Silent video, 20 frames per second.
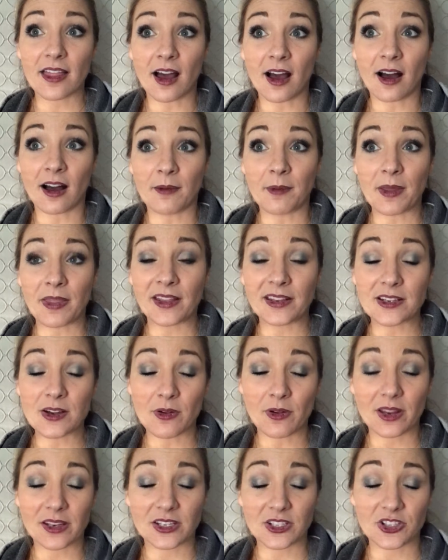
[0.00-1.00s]
and they
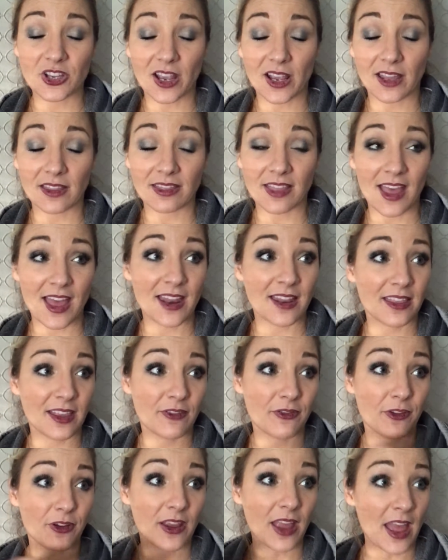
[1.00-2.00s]
don't get to check it then, and they
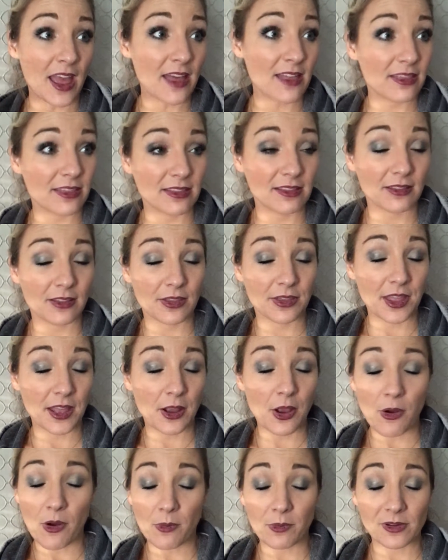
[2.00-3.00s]
forget, they
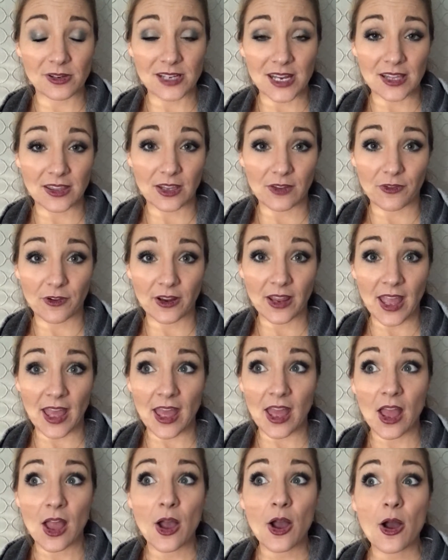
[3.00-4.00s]
go on their day and they
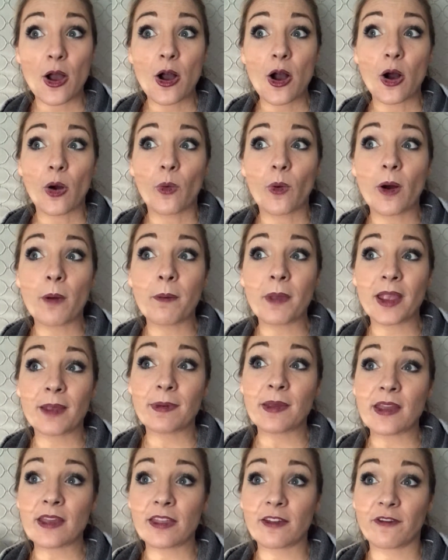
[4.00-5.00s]
forget, well,
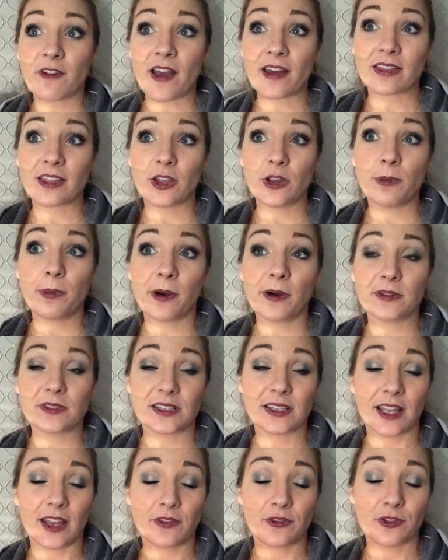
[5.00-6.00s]
maybe the fact that you
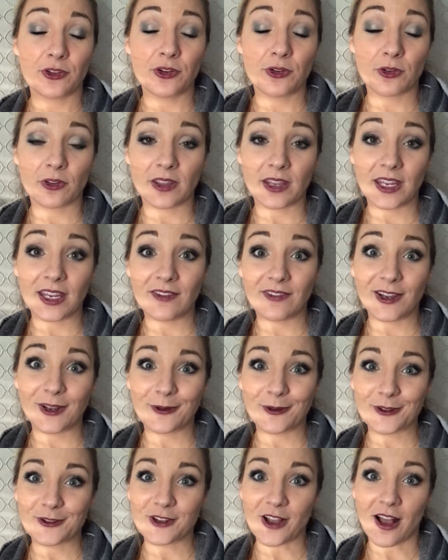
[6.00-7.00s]
post in the afternoon or the
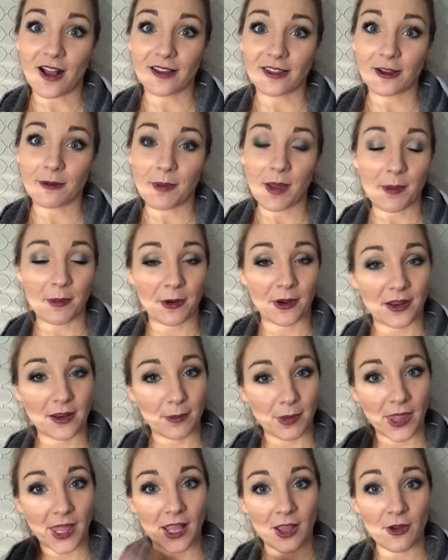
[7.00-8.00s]
evening will jog their memory to
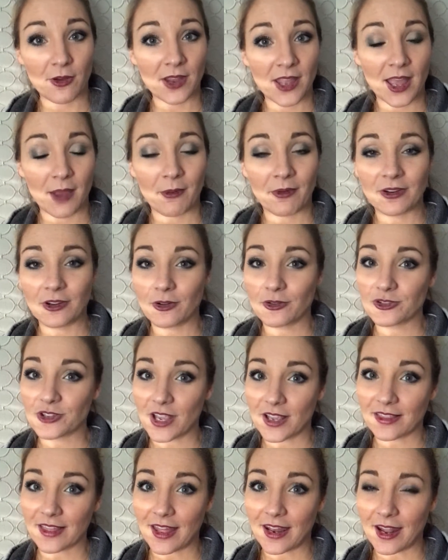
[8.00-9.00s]
be like, oh yeah, I want to go
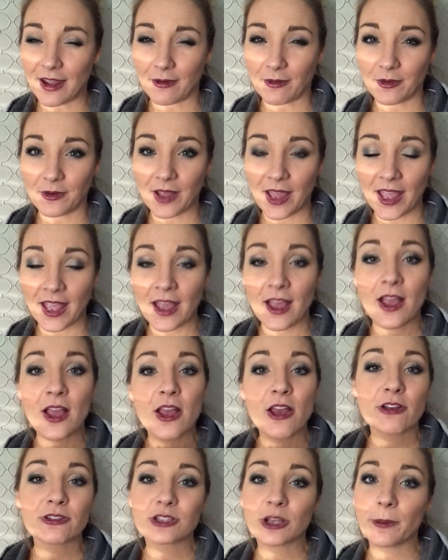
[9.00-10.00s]
check that out, okay?
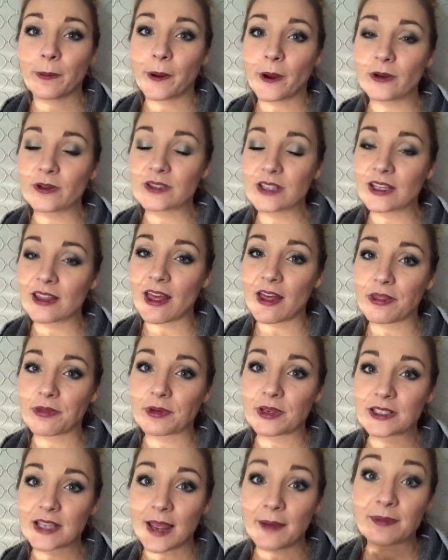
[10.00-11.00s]
So posting that
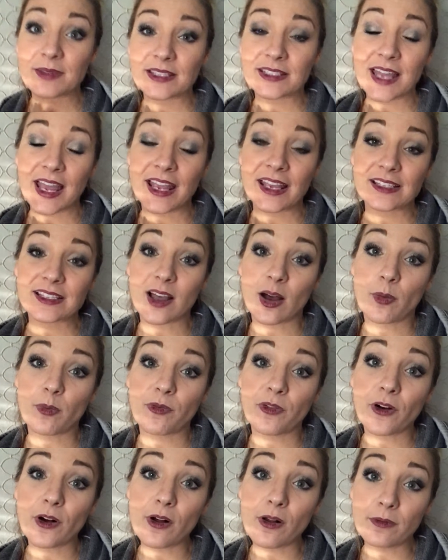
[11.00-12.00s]
3 times a day is
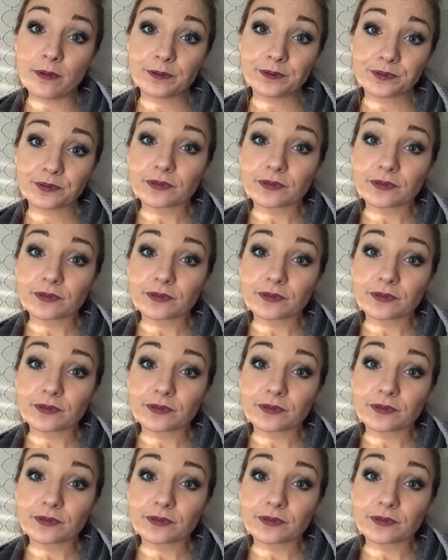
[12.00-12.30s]
helpful,